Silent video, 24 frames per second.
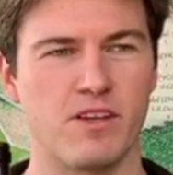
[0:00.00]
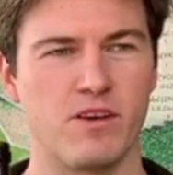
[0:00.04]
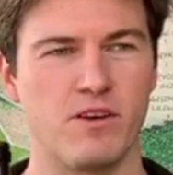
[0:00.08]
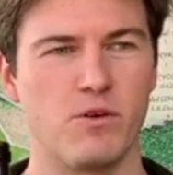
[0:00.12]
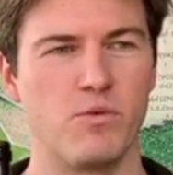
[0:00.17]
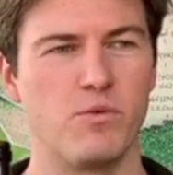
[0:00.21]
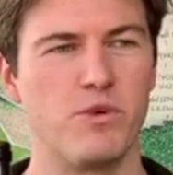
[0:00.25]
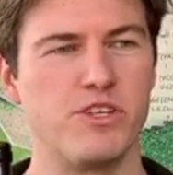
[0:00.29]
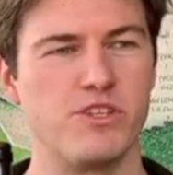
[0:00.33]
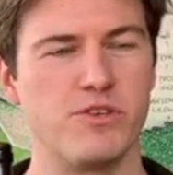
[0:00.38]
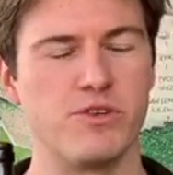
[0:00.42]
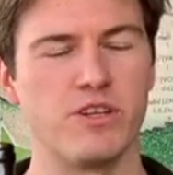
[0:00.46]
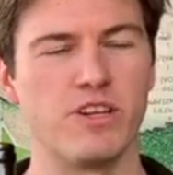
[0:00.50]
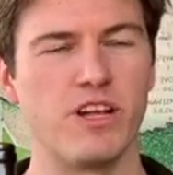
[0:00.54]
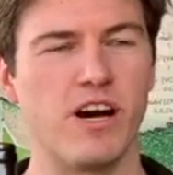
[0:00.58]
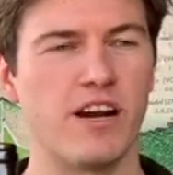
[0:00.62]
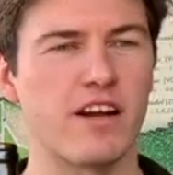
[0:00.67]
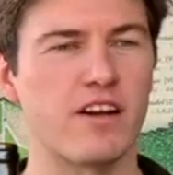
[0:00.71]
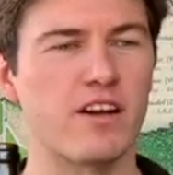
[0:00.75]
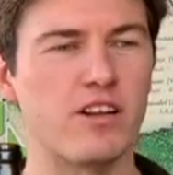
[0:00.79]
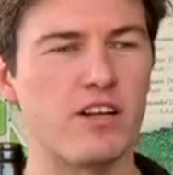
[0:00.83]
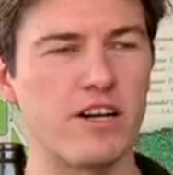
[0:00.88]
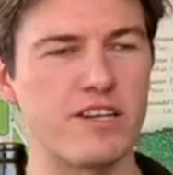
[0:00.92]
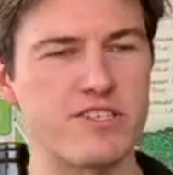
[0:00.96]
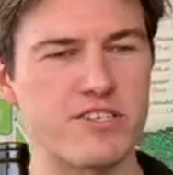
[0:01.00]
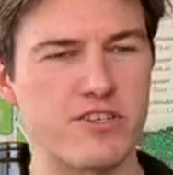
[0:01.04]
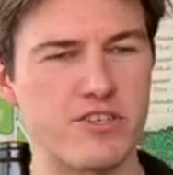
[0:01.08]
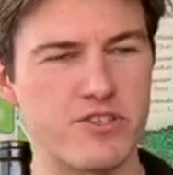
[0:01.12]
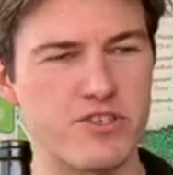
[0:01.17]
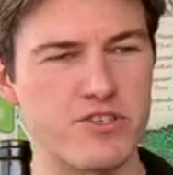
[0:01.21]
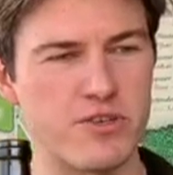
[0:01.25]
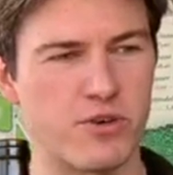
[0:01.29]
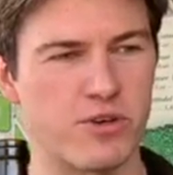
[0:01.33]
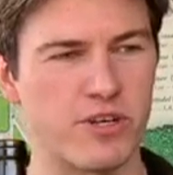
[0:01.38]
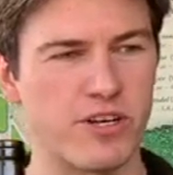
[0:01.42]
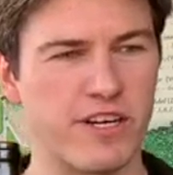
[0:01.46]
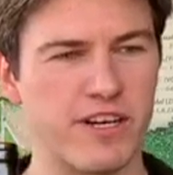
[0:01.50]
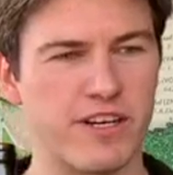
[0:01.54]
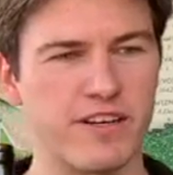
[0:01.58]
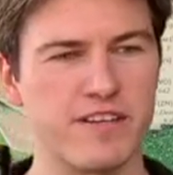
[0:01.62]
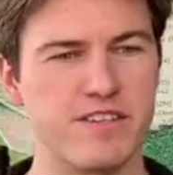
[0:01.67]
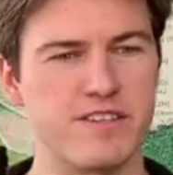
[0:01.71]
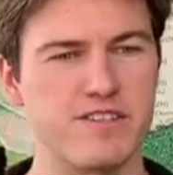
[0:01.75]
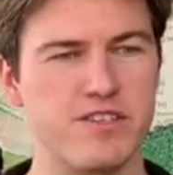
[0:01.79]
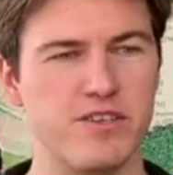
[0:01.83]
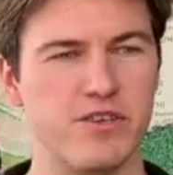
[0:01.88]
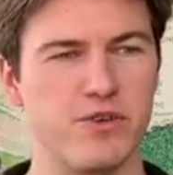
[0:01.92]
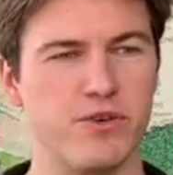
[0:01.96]
We do a lot of cluster sorting
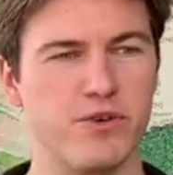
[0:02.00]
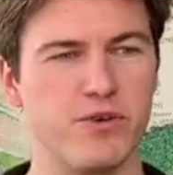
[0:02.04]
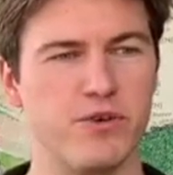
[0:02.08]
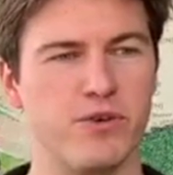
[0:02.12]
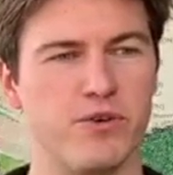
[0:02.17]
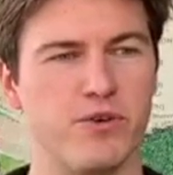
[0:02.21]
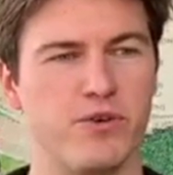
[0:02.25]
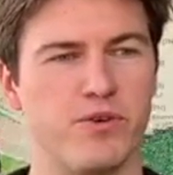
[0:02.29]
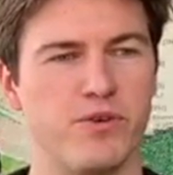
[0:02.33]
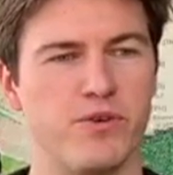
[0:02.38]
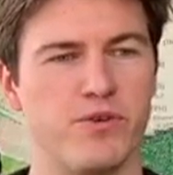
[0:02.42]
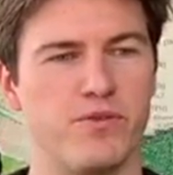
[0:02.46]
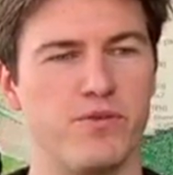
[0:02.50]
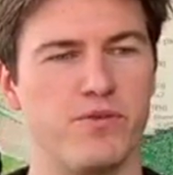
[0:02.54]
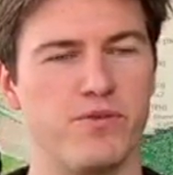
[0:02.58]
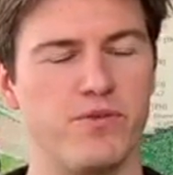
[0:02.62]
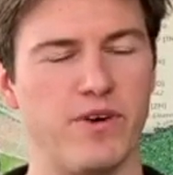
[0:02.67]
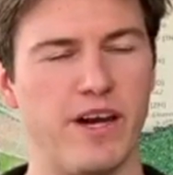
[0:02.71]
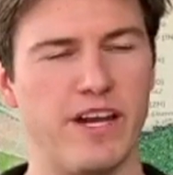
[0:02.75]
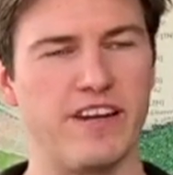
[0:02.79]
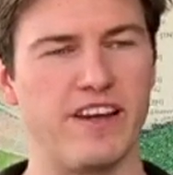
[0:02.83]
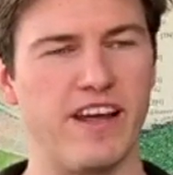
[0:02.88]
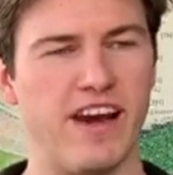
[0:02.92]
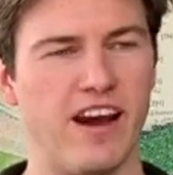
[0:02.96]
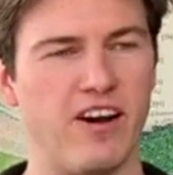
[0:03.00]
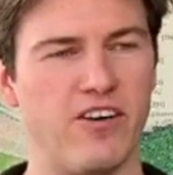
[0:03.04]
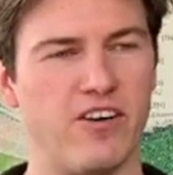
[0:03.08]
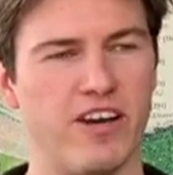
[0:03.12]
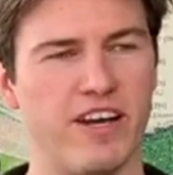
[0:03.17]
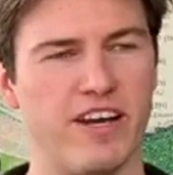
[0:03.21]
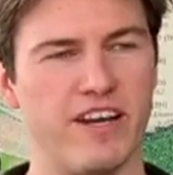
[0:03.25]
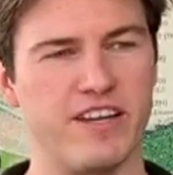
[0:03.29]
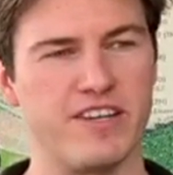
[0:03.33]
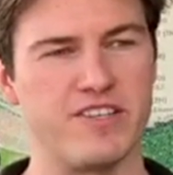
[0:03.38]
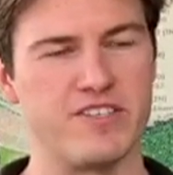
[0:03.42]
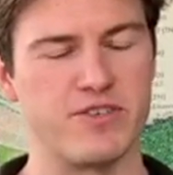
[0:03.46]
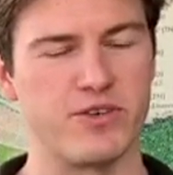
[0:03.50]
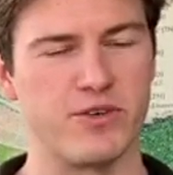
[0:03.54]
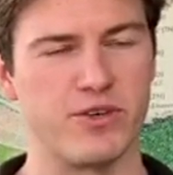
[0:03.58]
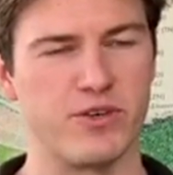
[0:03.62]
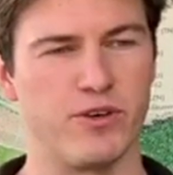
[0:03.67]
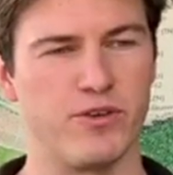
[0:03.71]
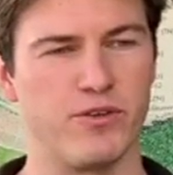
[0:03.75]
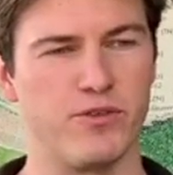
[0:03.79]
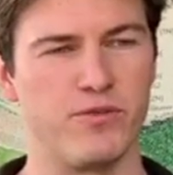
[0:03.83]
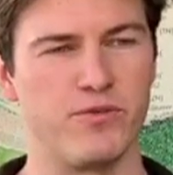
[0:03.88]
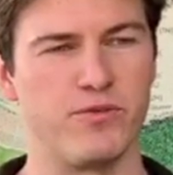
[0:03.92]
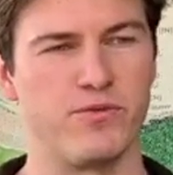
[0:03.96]
to fend out any sort
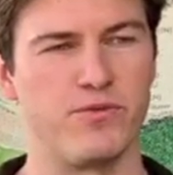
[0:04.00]
of